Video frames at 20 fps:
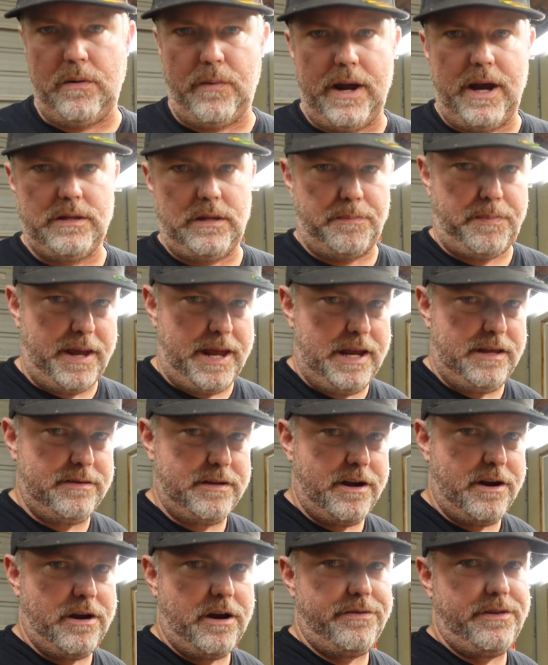away on the paint
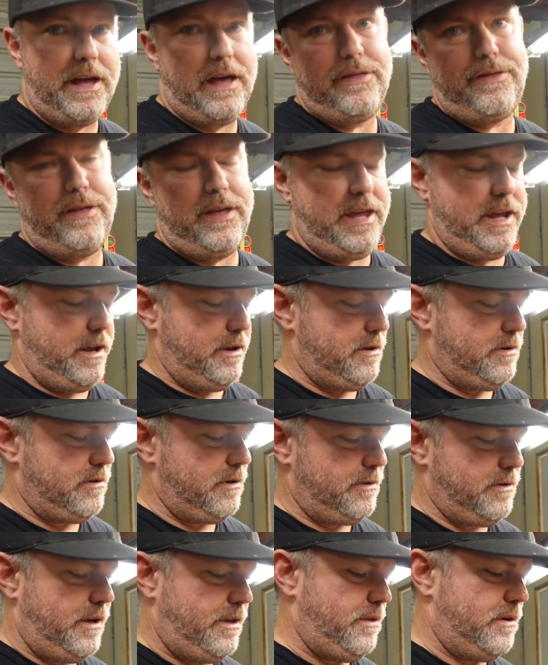there on that thing and,
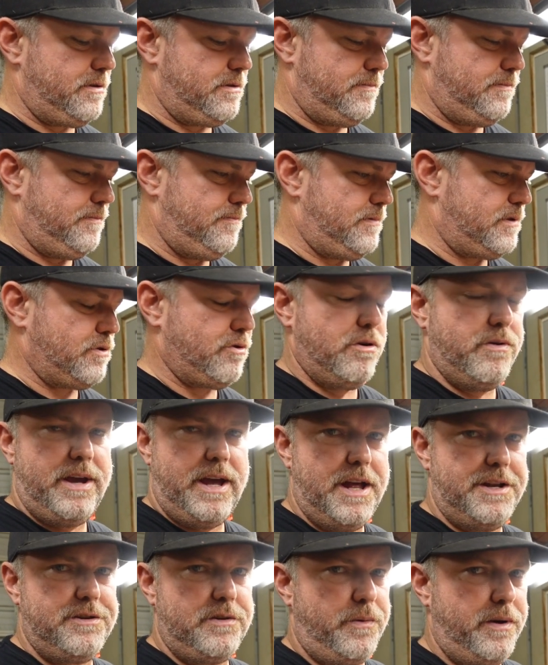and the screw
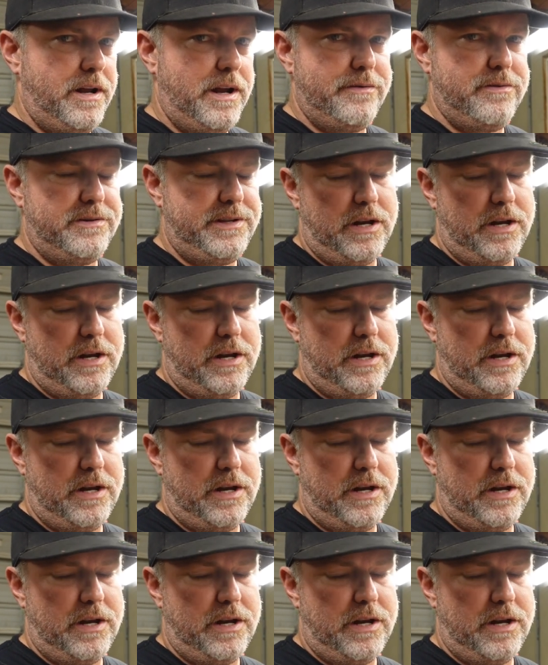heads or whatever.